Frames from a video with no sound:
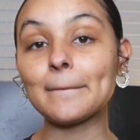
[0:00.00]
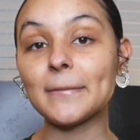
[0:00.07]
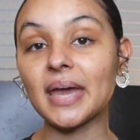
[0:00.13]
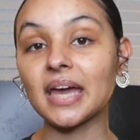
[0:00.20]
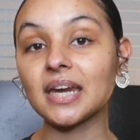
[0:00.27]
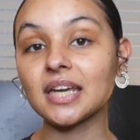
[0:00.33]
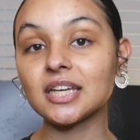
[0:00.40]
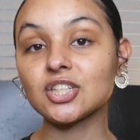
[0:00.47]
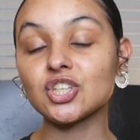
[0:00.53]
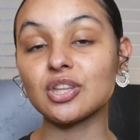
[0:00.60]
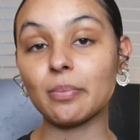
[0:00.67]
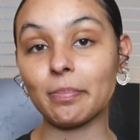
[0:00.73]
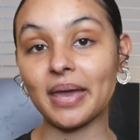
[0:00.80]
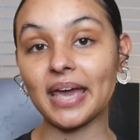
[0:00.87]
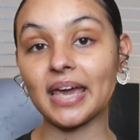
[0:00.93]
manage
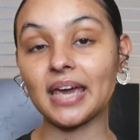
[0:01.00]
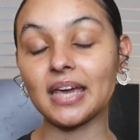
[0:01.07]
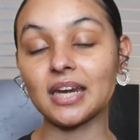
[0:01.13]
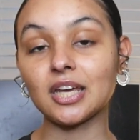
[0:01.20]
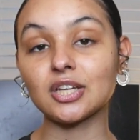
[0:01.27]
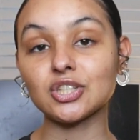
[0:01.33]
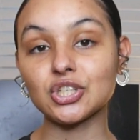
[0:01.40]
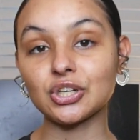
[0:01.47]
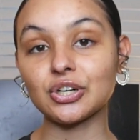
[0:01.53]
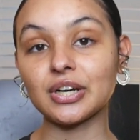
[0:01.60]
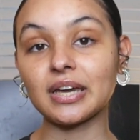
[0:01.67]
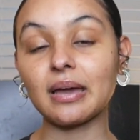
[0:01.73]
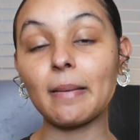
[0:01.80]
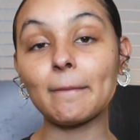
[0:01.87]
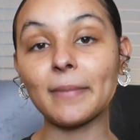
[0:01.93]
the pain
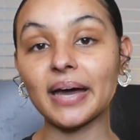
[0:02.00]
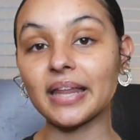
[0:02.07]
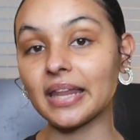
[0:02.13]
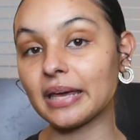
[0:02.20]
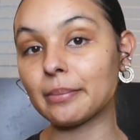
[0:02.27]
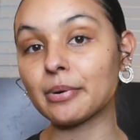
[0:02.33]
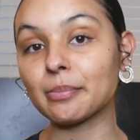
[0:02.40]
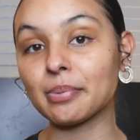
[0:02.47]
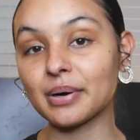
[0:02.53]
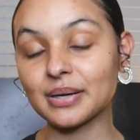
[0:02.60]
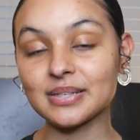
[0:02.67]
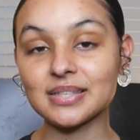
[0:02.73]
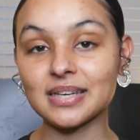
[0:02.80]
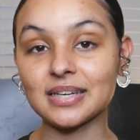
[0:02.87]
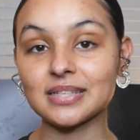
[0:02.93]
during my labor
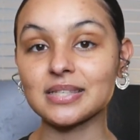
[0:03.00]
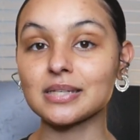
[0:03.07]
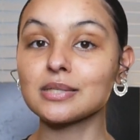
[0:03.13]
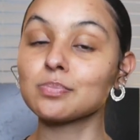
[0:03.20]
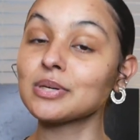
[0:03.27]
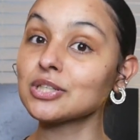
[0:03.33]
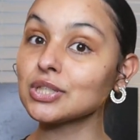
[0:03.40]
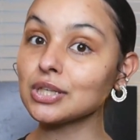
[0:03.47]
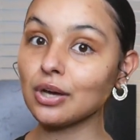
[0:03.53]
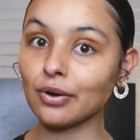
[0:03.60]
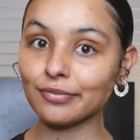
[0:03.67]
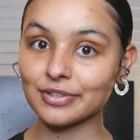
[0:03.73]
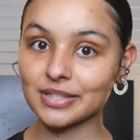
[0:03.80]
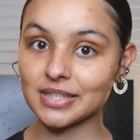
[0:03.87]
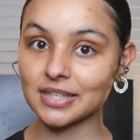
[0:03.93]
process, especially
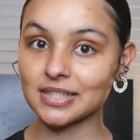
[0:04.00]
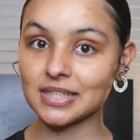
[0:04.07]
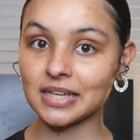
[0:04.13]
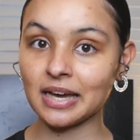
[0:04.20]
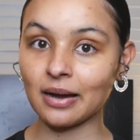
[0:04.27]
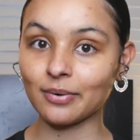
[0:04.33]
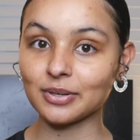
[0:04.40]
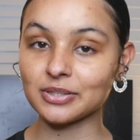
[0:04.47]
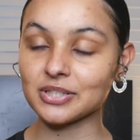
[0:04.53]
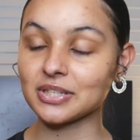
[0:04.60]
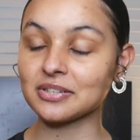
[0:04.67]
over 60 hours.